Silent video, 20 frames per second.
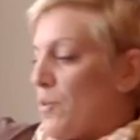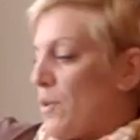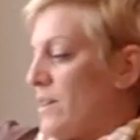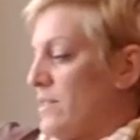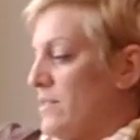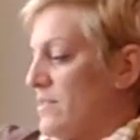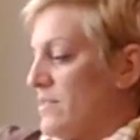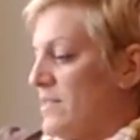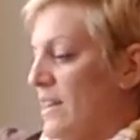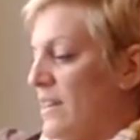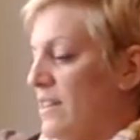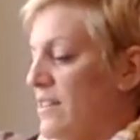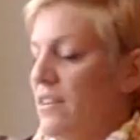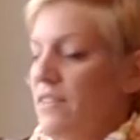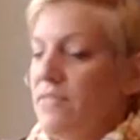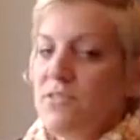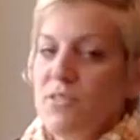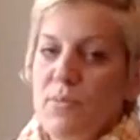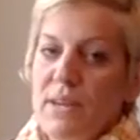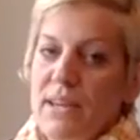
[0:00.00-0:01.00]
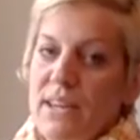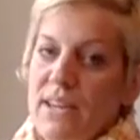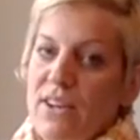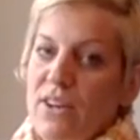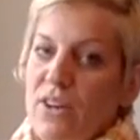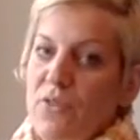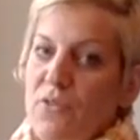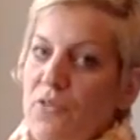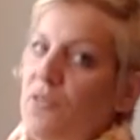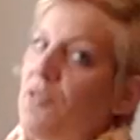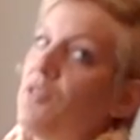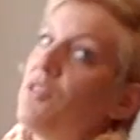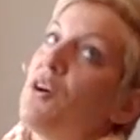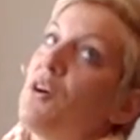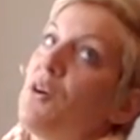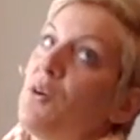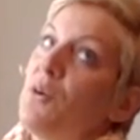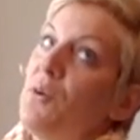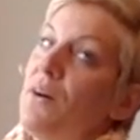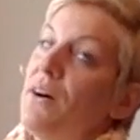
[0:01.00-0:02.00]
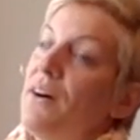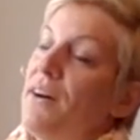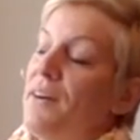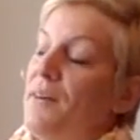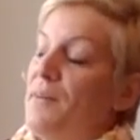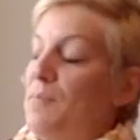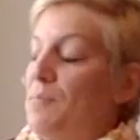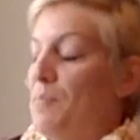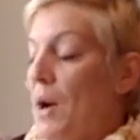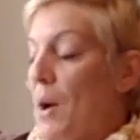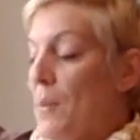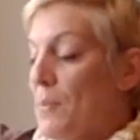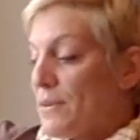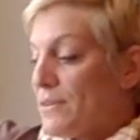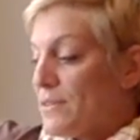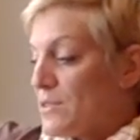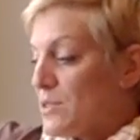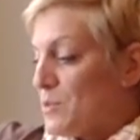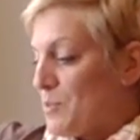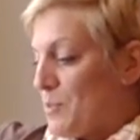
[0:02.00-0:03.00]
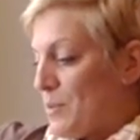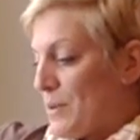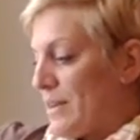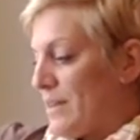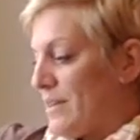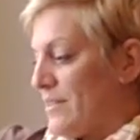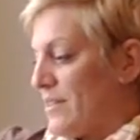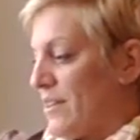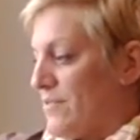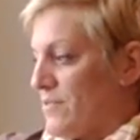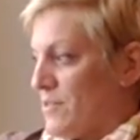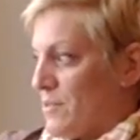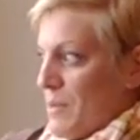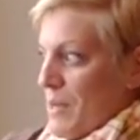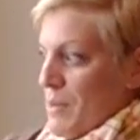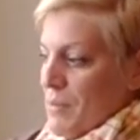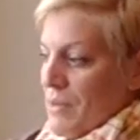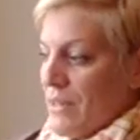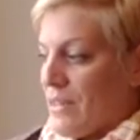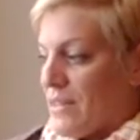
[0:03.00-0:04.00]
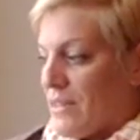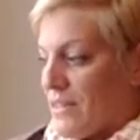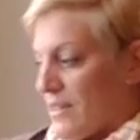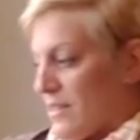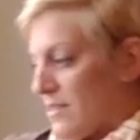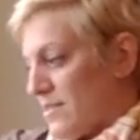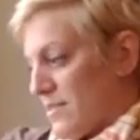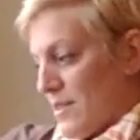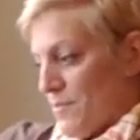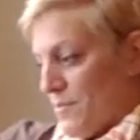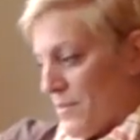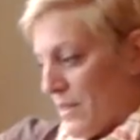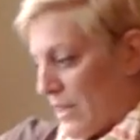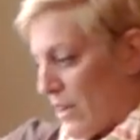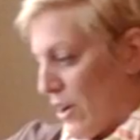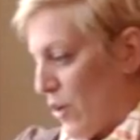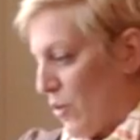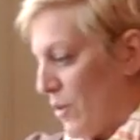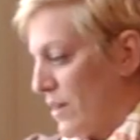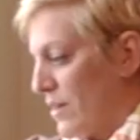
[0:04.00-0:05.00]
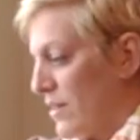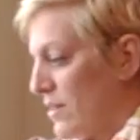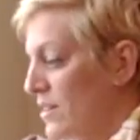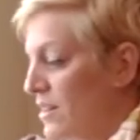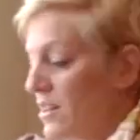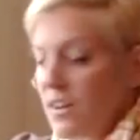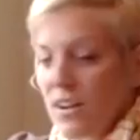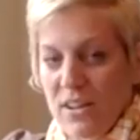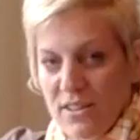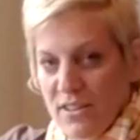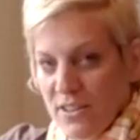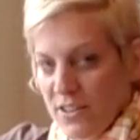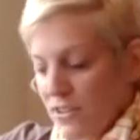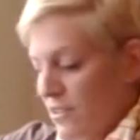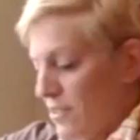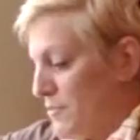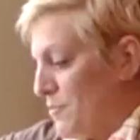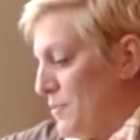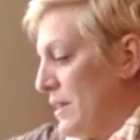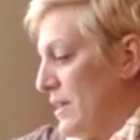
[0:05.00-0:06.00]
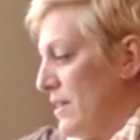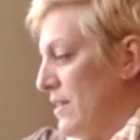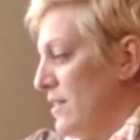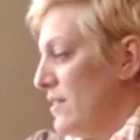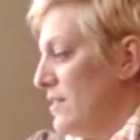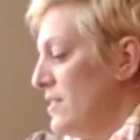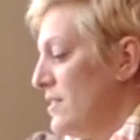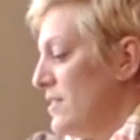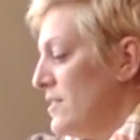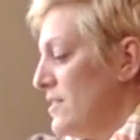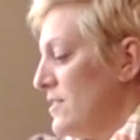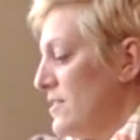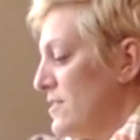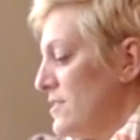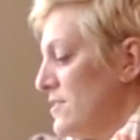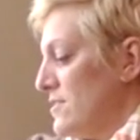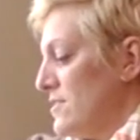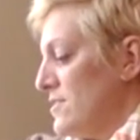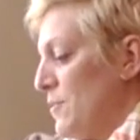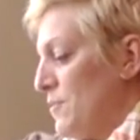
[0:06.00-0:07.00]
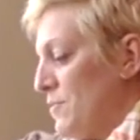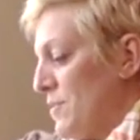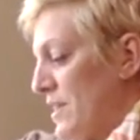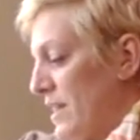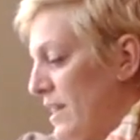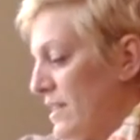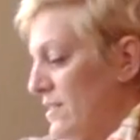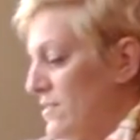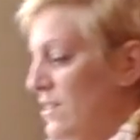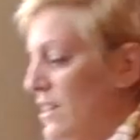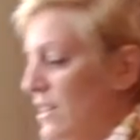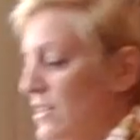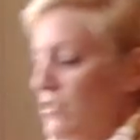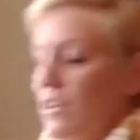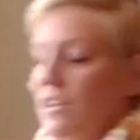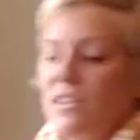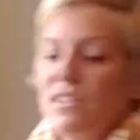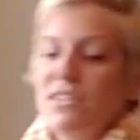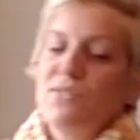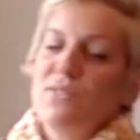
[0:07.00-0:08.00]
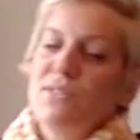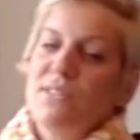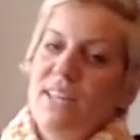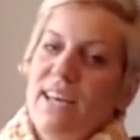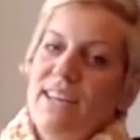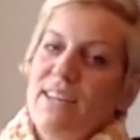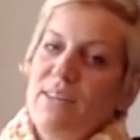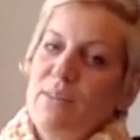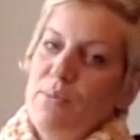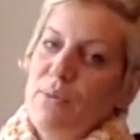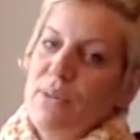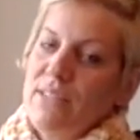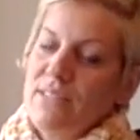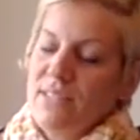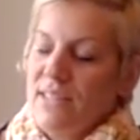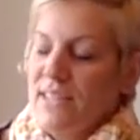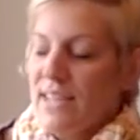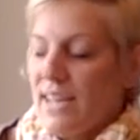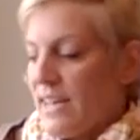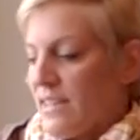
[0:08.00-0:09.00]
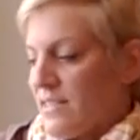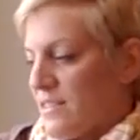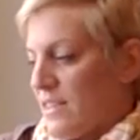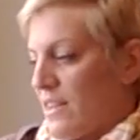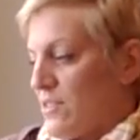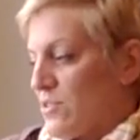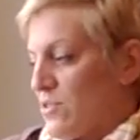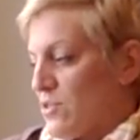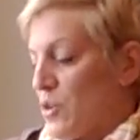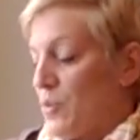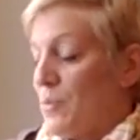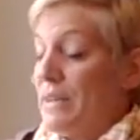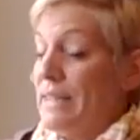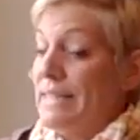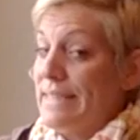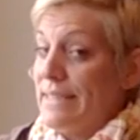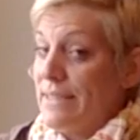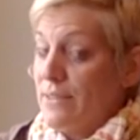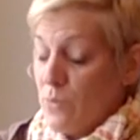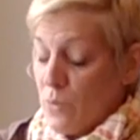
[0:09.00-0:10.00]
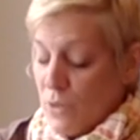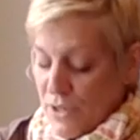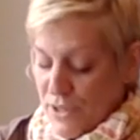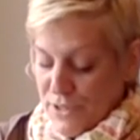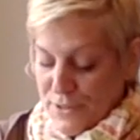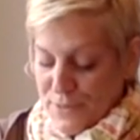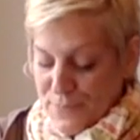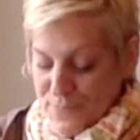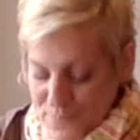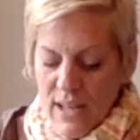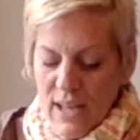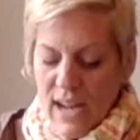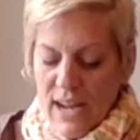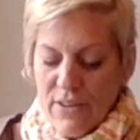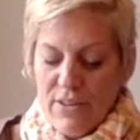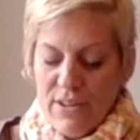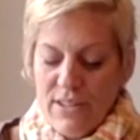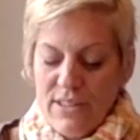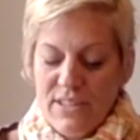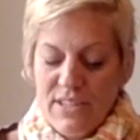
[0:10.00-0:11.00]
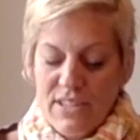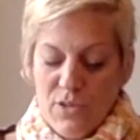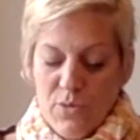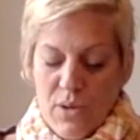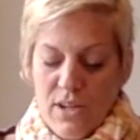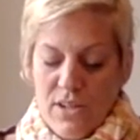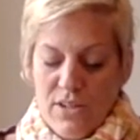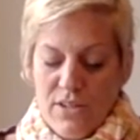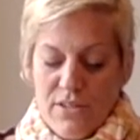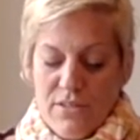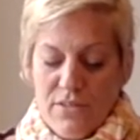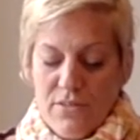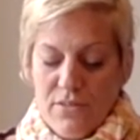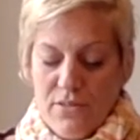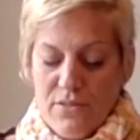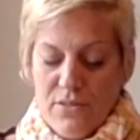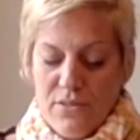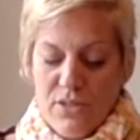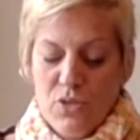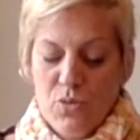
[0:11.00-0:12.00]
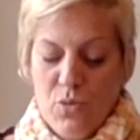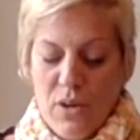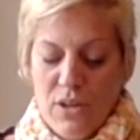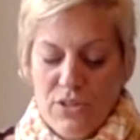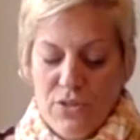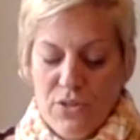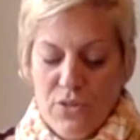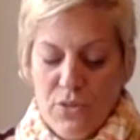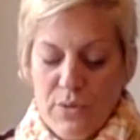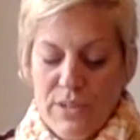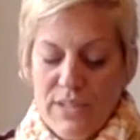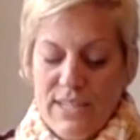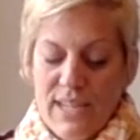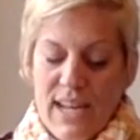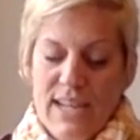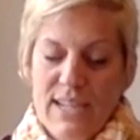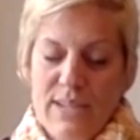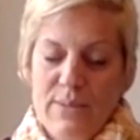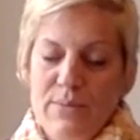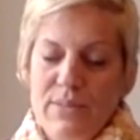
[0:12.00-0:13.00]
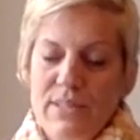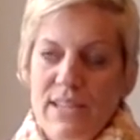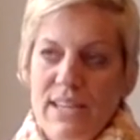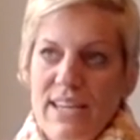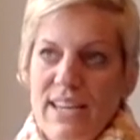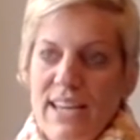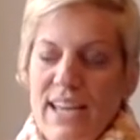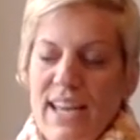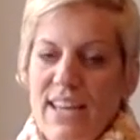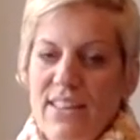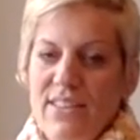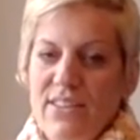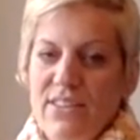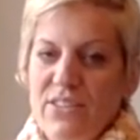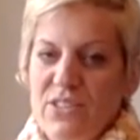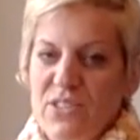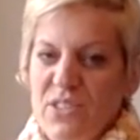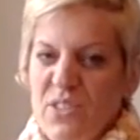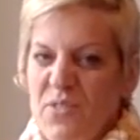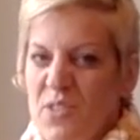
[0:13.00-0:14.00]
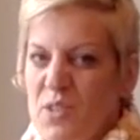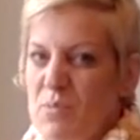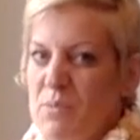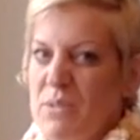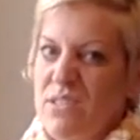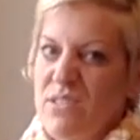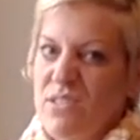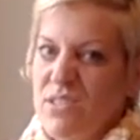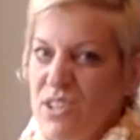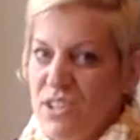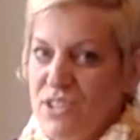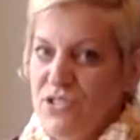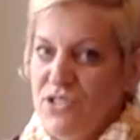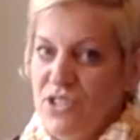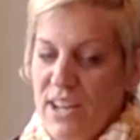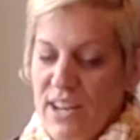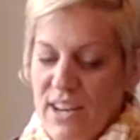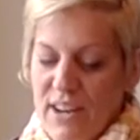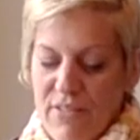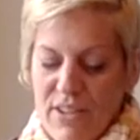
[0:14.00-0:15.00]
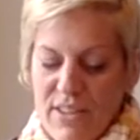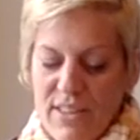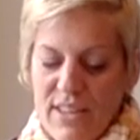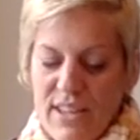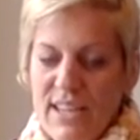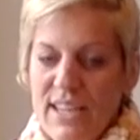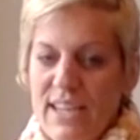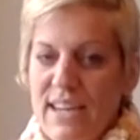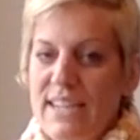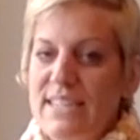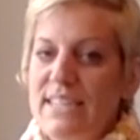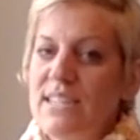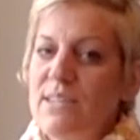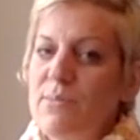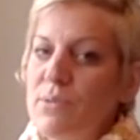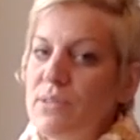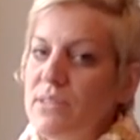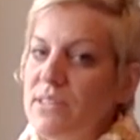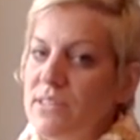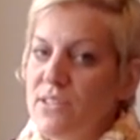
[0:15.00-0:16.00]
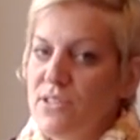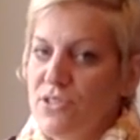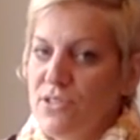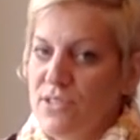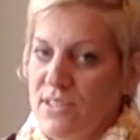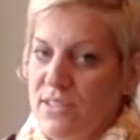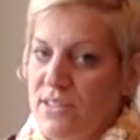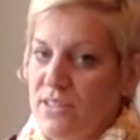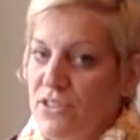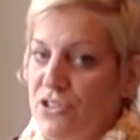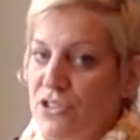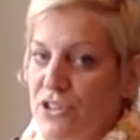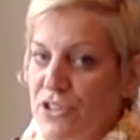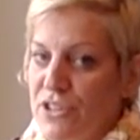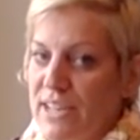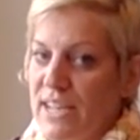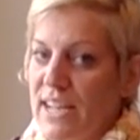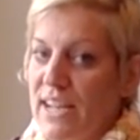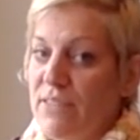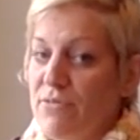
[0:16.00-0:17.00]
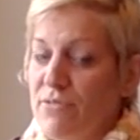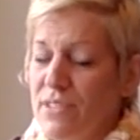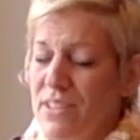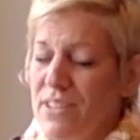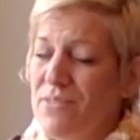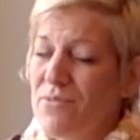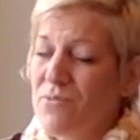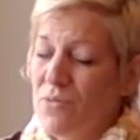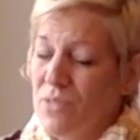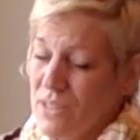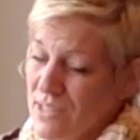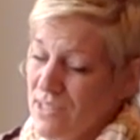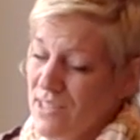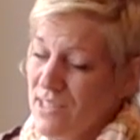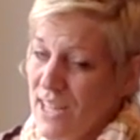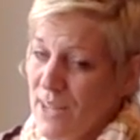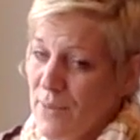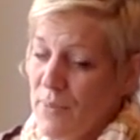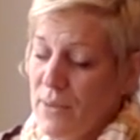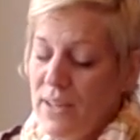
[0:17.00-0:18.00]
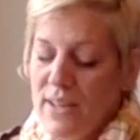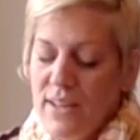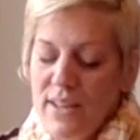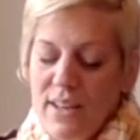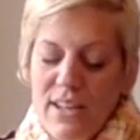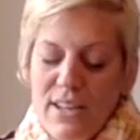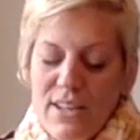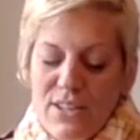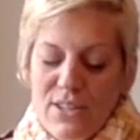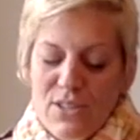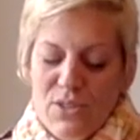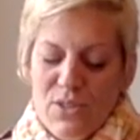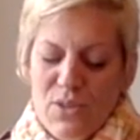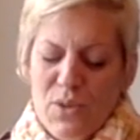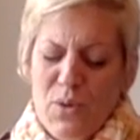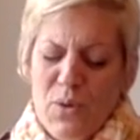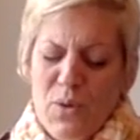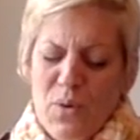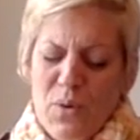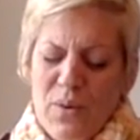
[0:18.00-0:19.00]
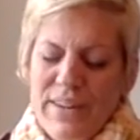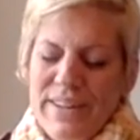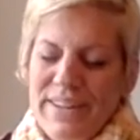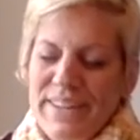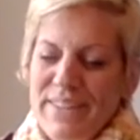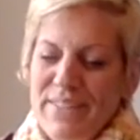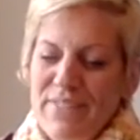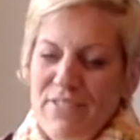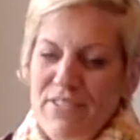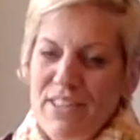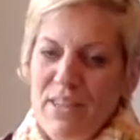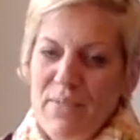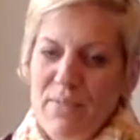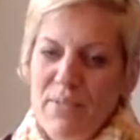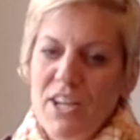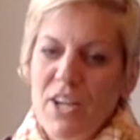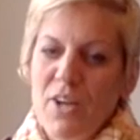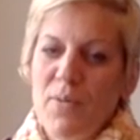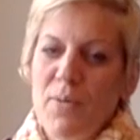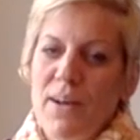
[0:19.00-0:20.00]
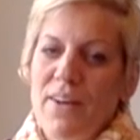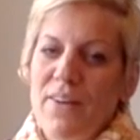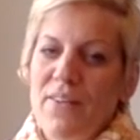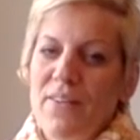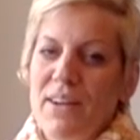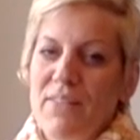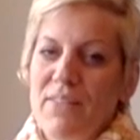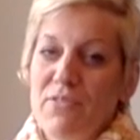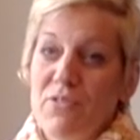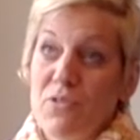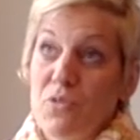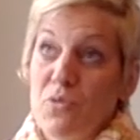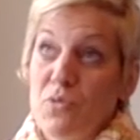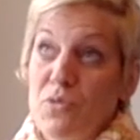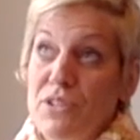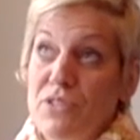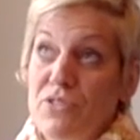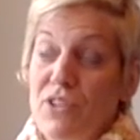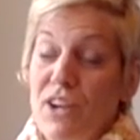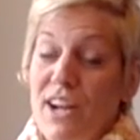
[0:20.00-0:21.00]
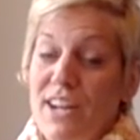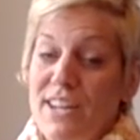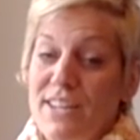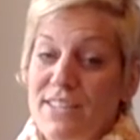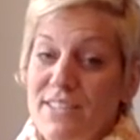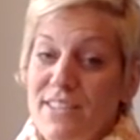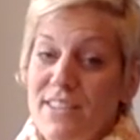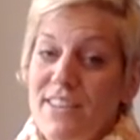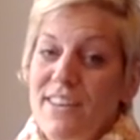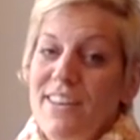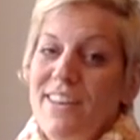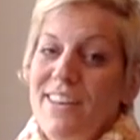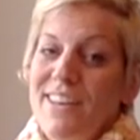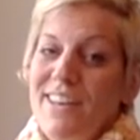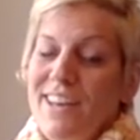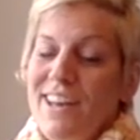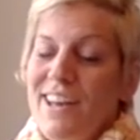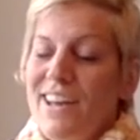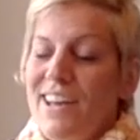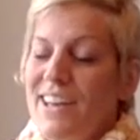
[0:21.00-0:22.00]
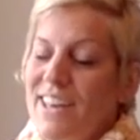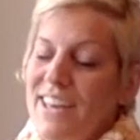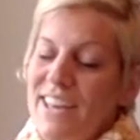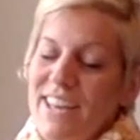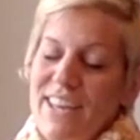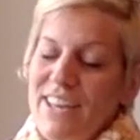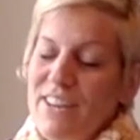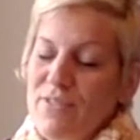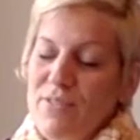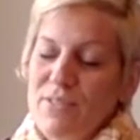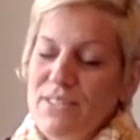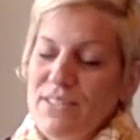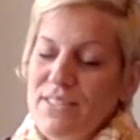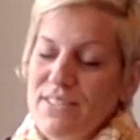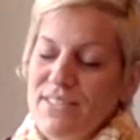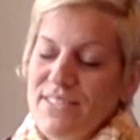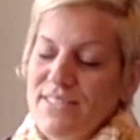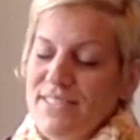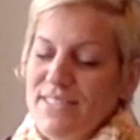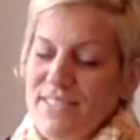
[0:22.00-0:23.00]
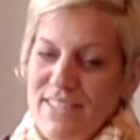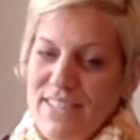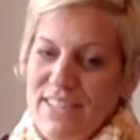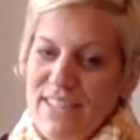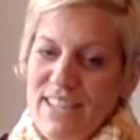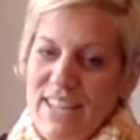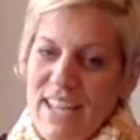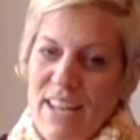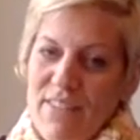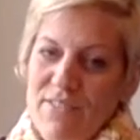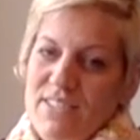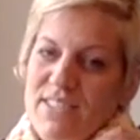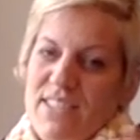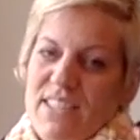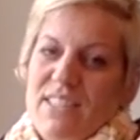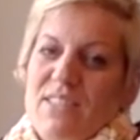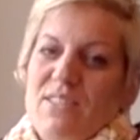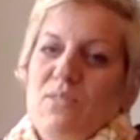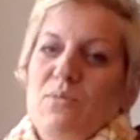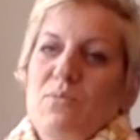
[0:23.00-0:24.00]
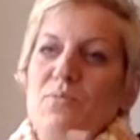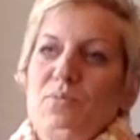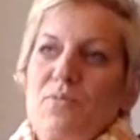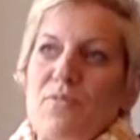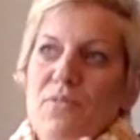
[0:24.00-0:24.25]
once, not enough to make it flow bubbles, but enough to maybe get something going. A little bit of something. I tried to use that in place of the cast iron soap. It didn't work. I ran the dishwasher 3 times, and it had like this filmy sludge on everything, and I didn't put the dishes in there dirty. I really rinsed them. So for them to come out after 3 tries, and have this